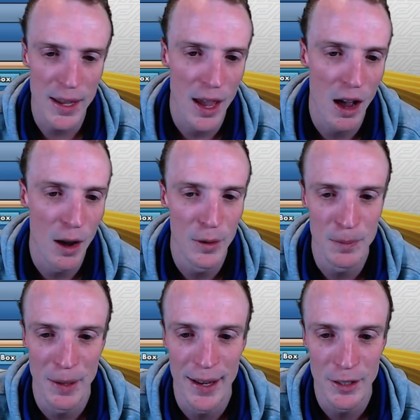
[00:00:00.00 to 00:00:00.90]
yeah, I
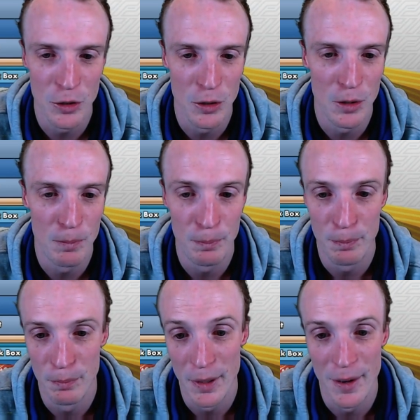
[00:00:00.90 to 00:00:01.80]
was planning to
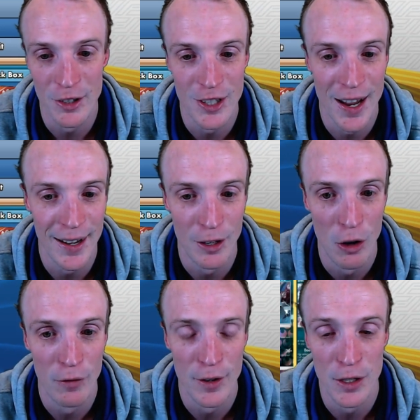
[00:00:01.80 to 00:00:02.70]
pretty much take it
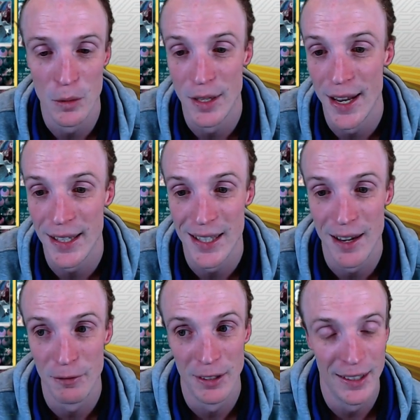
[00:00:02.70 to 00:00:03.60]
off until the next
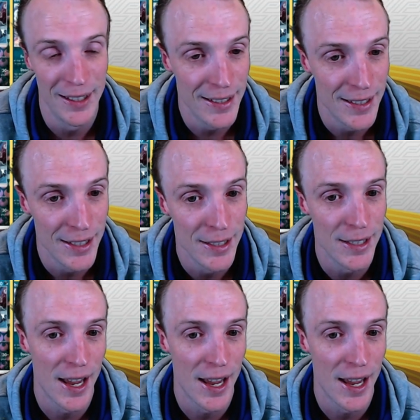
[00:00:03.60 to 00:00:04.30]
set releases,